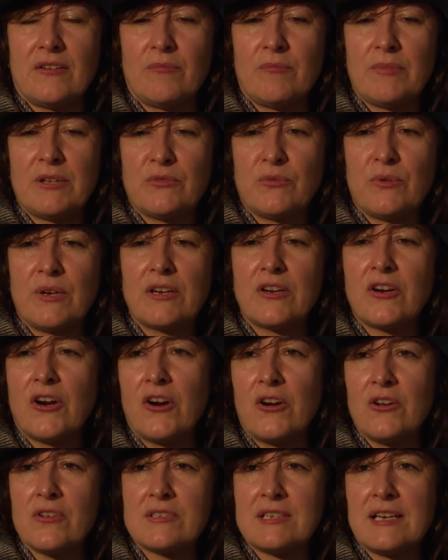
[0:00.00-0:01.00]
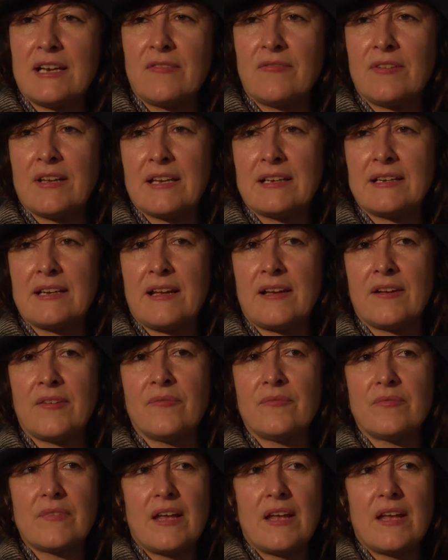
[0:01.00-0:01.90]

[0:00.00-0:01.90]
between girls living in a